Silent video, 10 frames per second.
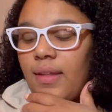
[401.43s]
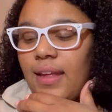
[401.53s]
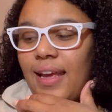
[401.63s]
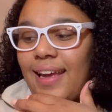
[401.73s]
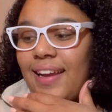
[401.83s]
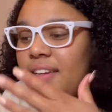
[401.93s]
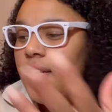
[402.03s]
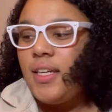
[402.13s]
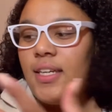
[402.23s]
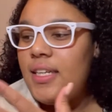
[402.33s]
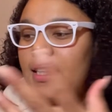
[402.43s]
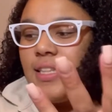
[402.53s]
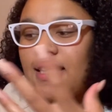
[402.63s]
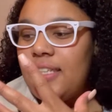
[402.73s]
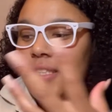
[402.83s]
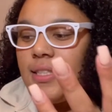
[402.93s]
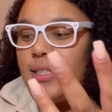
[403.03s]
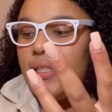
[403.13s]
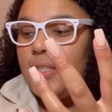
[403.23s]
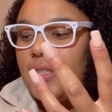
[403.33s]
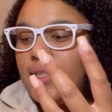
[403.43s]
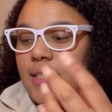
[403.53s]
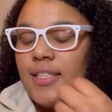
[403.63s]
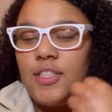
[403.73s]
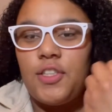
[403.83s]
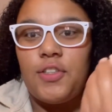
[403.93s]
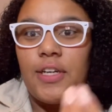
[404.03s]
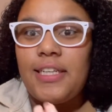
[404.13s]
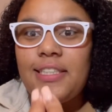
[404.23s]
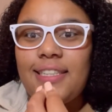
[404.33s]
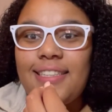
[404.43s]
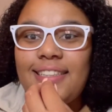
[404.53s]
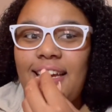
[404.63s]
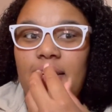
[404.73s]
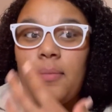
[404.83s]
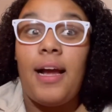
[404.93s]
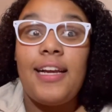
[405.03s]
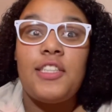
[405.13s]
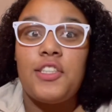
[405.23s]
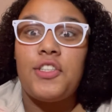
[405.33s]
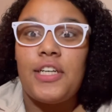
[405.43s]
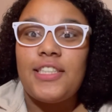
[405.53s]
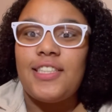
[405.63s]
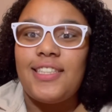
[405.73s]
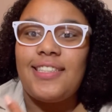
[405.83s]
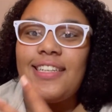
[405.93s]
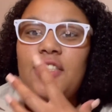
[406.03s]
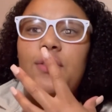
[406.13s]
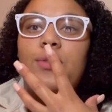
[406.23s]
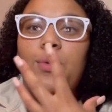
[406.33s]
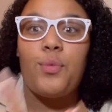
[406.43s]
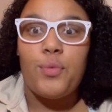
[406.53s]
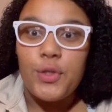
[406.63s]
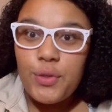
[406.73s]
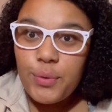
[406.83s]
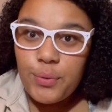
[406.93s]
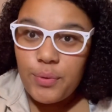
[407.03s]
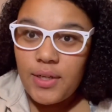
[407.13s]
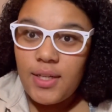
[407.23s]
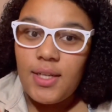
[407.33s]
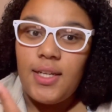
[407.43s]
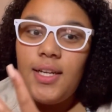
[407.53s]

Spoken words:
And this generation, like my generation, is screwed.